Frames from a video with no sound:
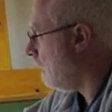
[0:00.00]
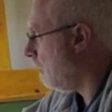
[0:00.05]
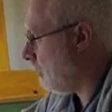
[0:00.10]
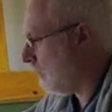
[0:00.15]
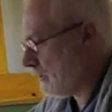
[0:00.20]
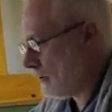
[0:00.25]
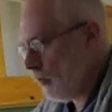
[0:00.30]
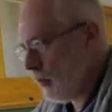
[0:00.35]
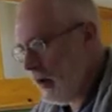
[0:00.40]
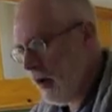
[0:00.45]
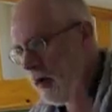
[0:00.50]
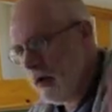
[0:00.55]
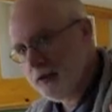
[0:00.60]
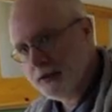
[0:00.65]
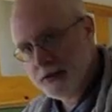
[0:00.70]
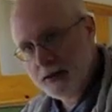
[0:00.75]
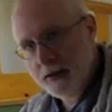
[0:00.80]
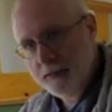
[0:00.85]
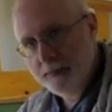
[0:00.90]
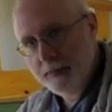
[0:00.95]
put the
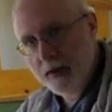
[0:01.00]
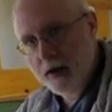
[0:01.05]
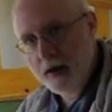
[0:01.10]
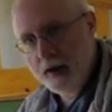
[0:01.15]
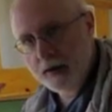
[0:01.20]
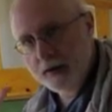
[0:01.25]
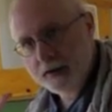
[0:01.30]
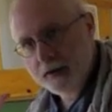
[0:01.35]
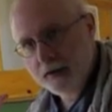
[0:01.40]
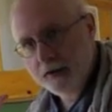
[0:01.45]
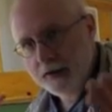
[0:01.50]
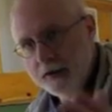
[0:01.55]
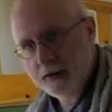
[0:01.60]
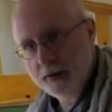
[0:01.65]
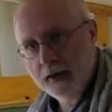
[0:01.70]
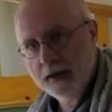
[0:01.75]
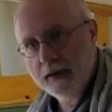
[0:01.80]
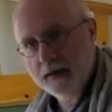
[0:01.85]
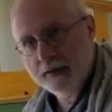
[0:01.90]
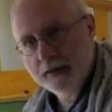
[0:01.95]
walls up onto the
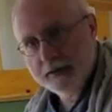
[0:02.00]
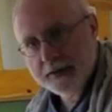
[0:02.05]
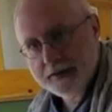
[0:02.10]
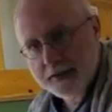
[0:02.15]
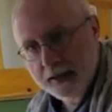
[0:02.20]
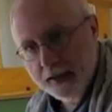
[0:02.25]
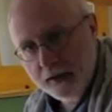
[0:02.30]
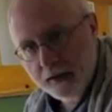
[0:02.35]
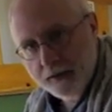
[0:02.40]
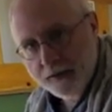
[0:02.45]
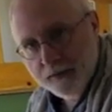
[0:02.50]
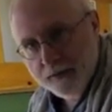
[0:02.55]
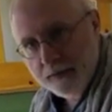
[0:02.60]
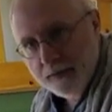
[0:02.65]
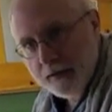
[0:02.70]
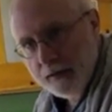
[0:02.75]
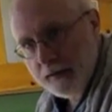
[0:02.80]
trailer itself,